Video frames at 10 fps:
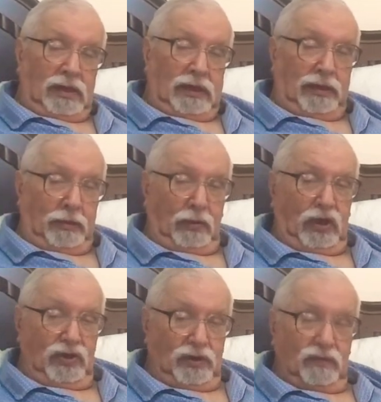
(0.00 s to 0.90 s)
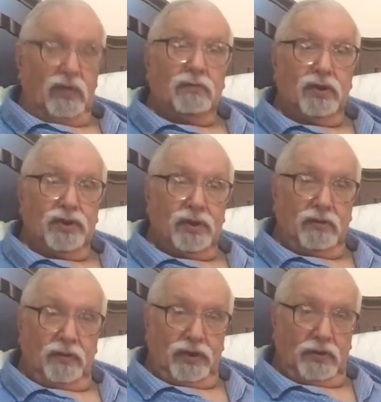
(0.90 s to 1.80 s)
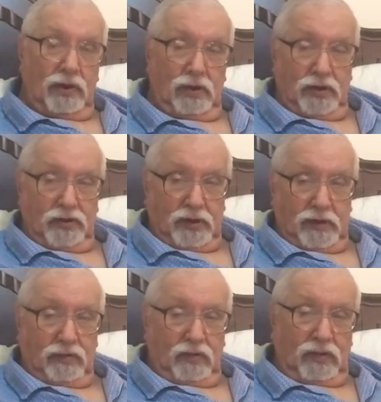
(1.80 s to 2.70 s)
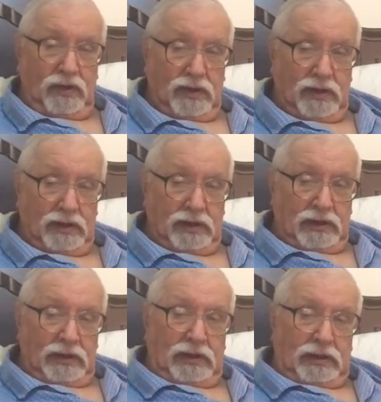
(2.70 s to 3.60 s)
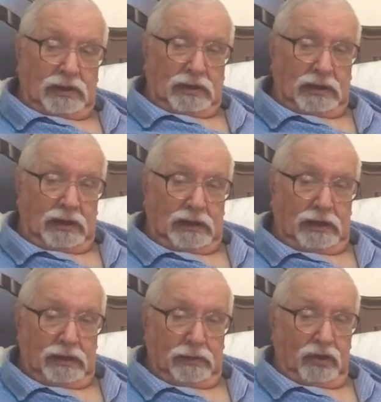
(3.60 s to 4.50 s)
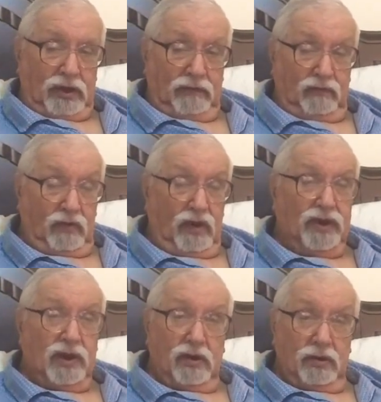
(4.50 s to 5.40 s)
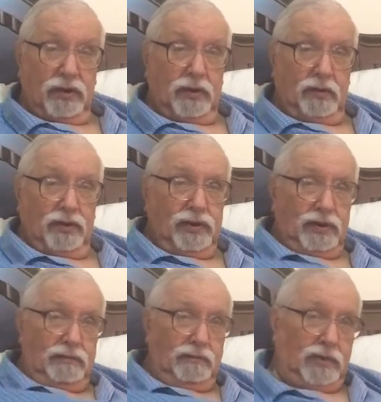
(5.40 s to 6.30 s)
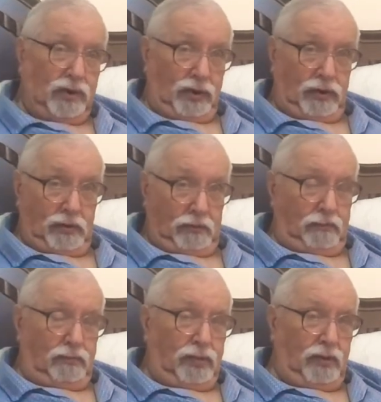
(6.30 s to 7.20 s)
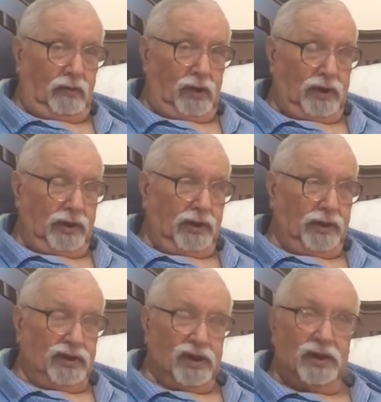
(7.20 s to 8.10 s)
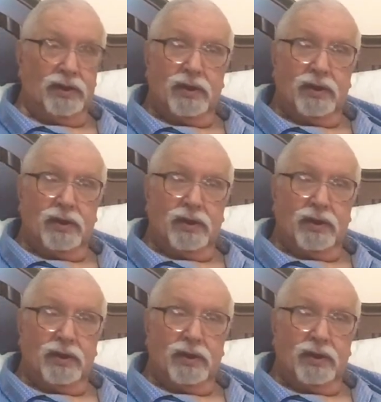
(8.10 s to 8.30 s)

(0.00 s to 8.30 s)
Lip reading: in the past I've got myself into a lot of trouble by even writing articles, because I do a bit of writing these days,